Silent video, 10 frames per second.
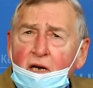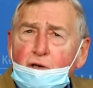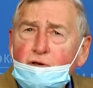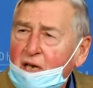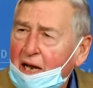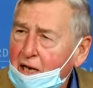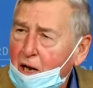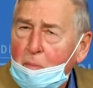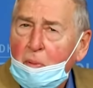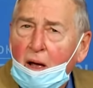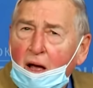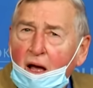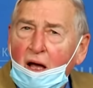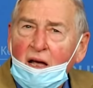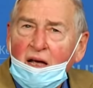and
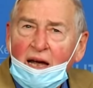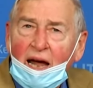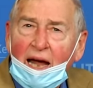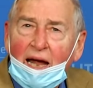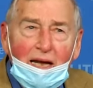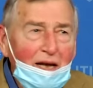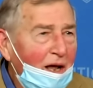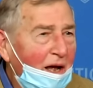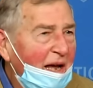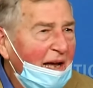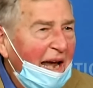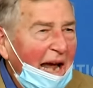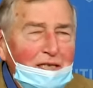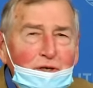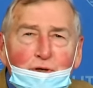ask a short question, but Larry gets the
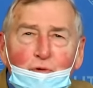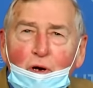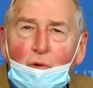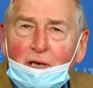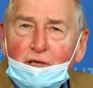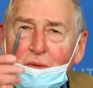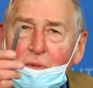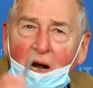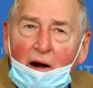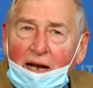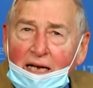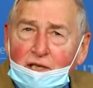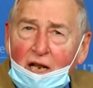last comment before we do that.